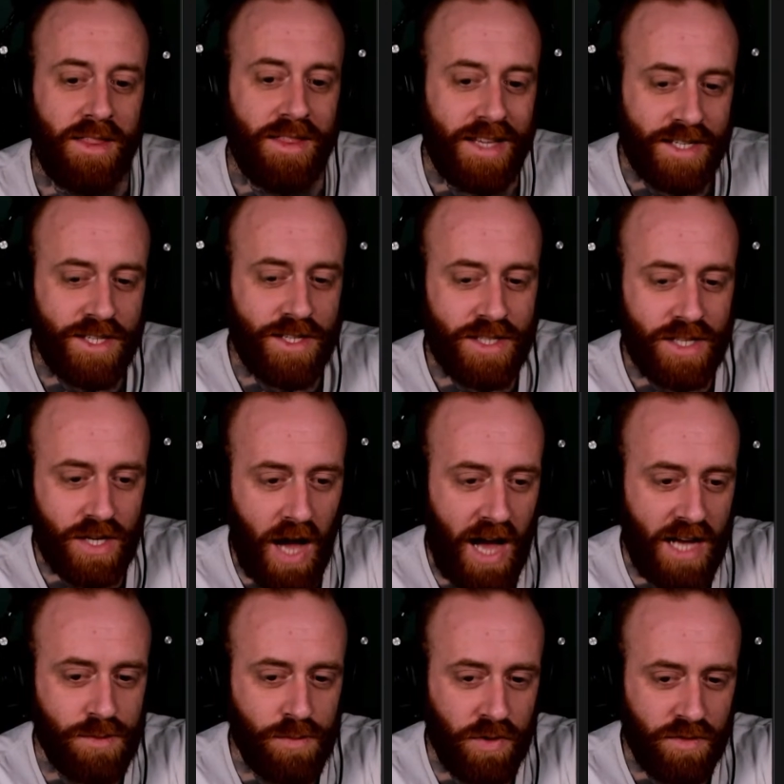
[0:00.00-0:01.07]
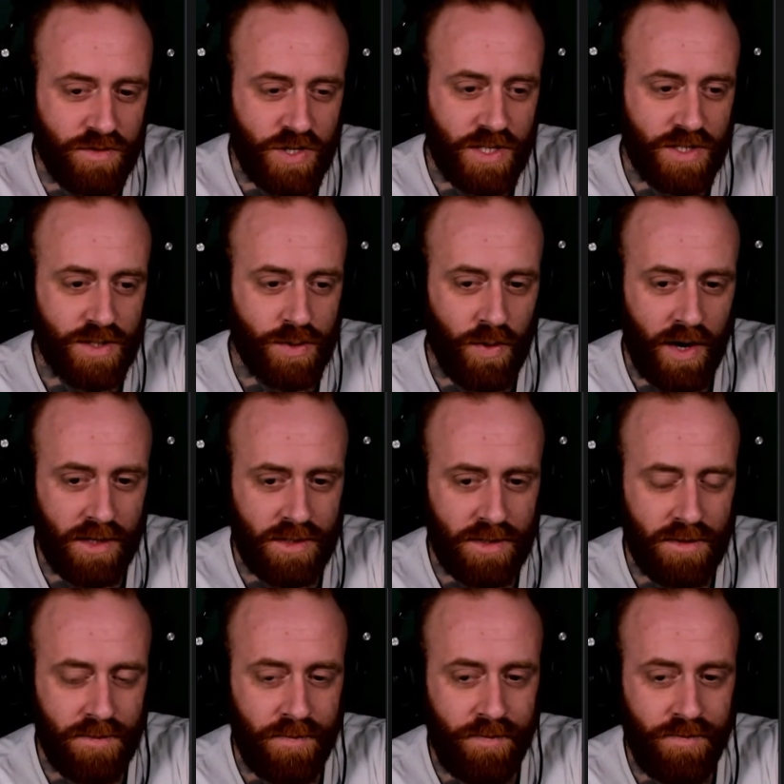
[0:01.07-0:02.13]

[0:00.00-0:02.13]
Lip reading: this is the gospel of Jesus Christ.